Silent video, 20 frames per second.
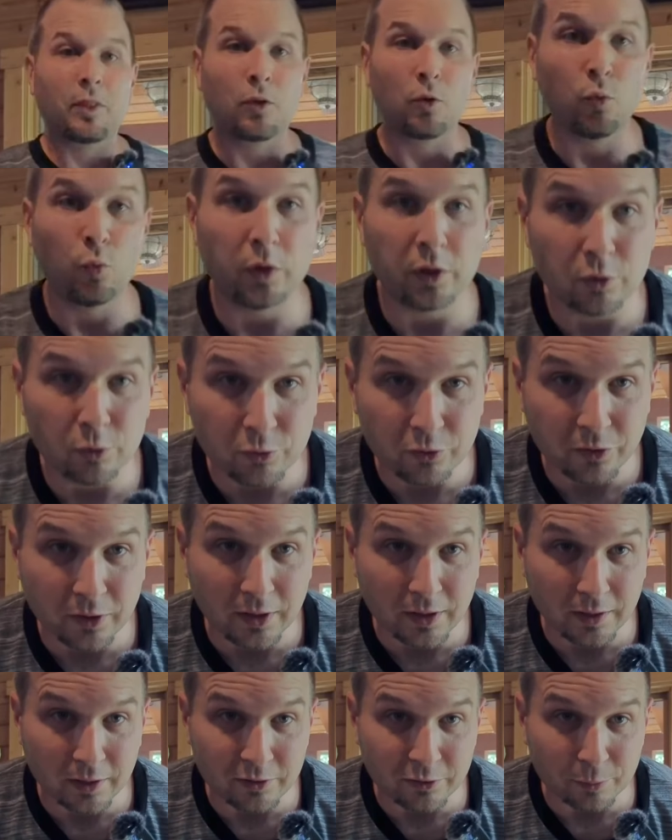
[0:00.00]
We use the
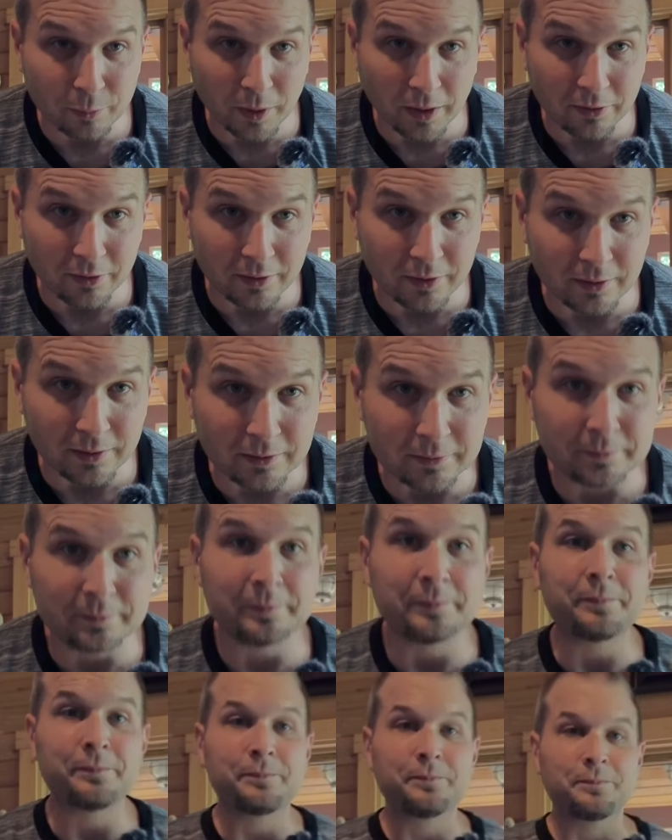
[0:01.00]
KISS method.
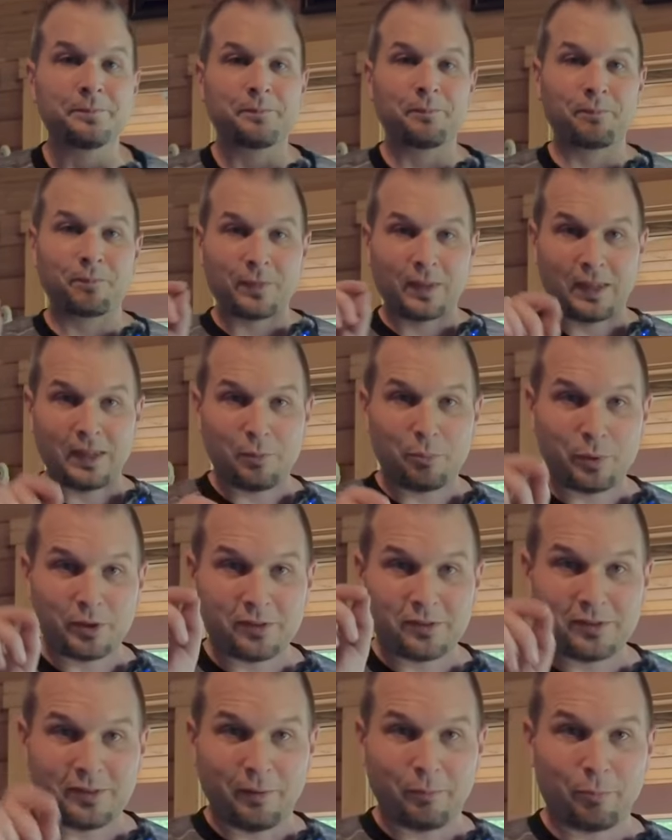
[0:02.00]
Keep it
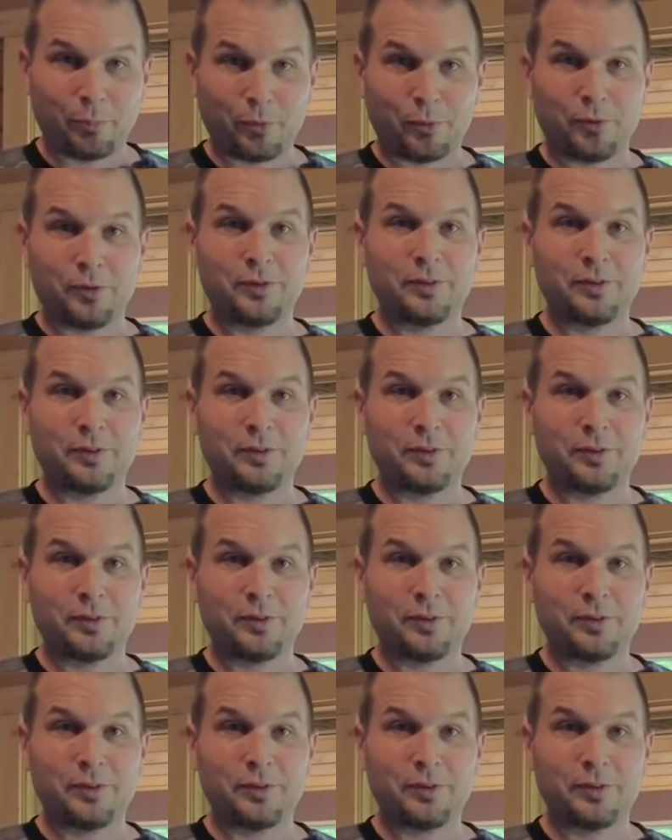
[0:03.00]
simple,